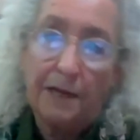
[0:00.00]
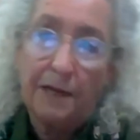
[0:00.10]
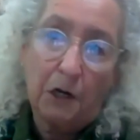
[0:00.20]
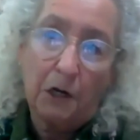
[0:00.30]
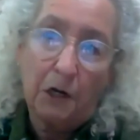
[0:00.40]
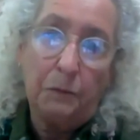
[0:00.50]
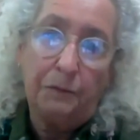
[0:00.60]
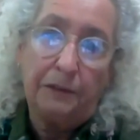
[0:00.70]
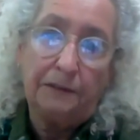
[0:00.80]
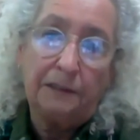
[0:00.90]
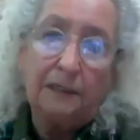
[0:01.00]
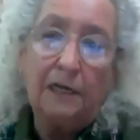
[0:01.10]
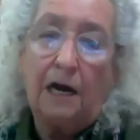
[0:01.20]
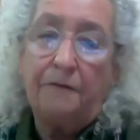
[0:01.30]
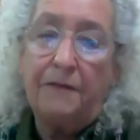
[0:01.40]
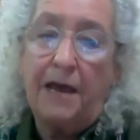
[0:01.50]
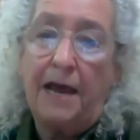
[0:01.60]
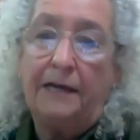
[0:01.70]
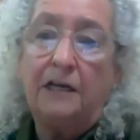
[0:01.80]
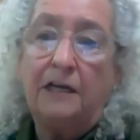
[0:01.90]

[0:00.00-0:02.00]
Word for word: with Aaron Copland on that.